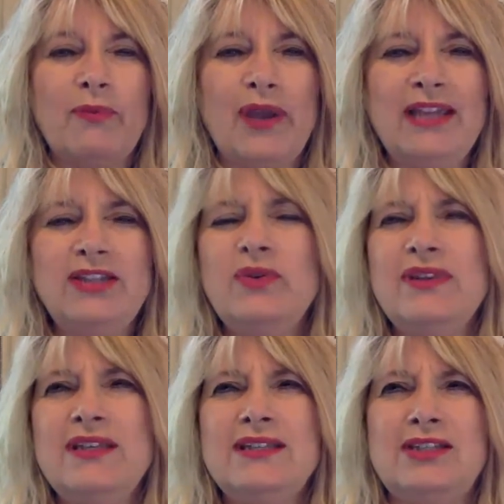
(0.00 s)
brand new at
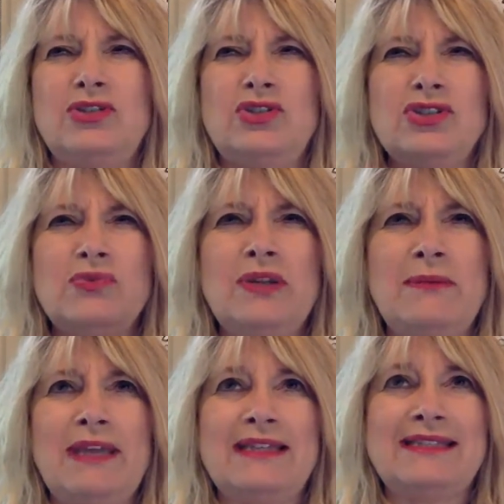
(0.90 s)
this, you just want to
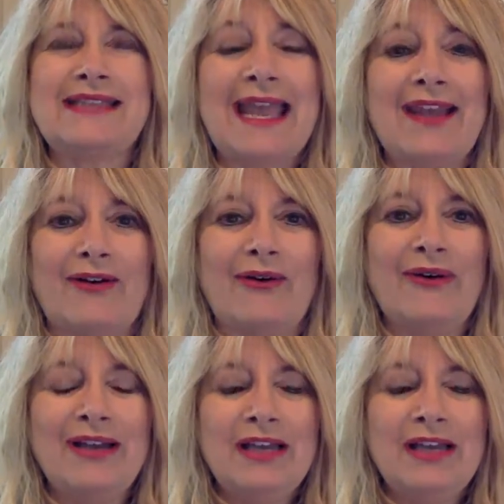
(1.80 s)
make a sale